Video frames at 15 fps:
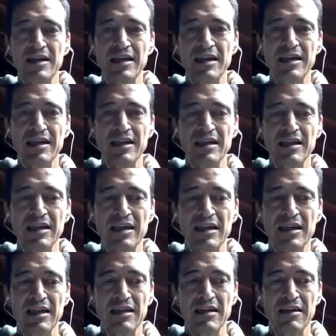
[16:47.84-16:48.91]

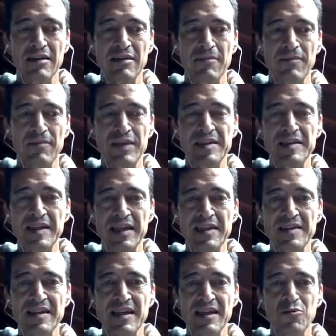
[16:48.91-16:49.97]
in the
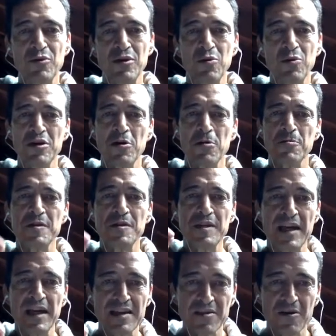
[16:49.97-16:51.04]
sense that we don't want to
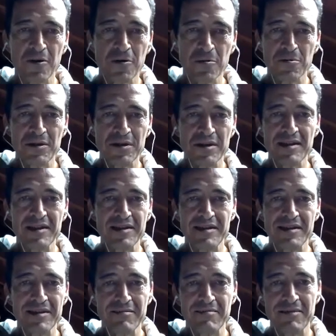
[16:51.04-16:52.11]
obsess over
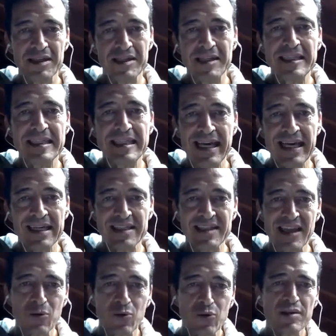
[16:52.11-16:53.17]
the details
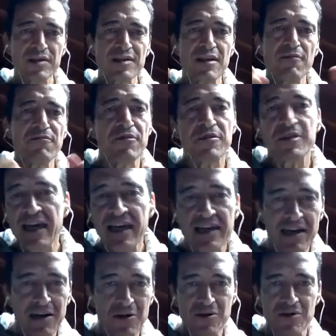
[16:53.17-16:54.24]
that will suffocate
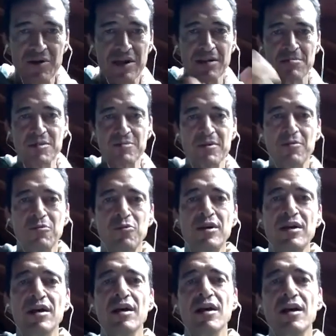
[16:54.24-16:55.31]
our dreams, but
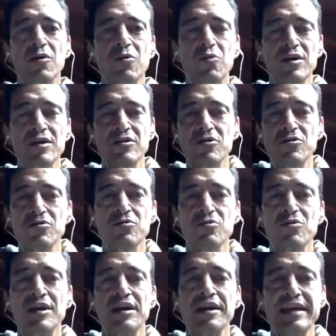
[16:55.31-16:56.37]
we want to
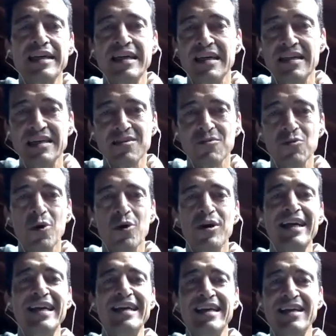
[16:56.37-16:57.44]
release what
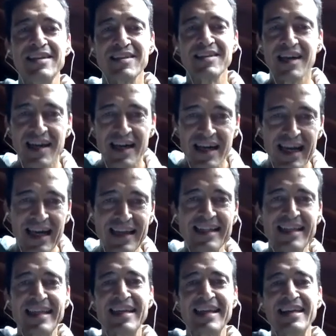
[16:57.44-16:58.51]
is,
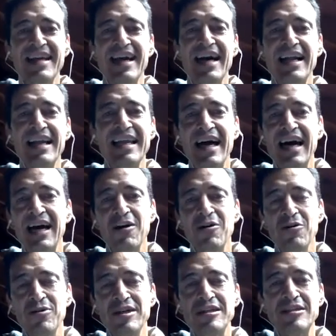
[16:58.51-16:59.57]
and then
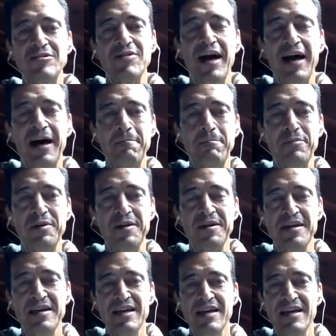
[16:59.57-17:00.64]
allow it to happen,
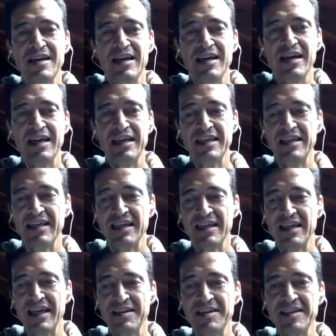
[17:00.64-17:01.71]
and
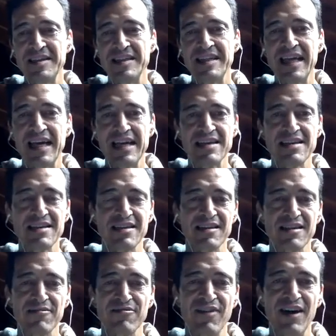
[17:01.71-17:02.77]
understand
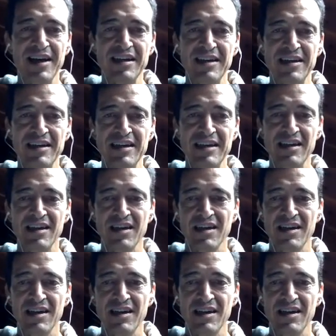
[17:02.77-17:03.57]
finally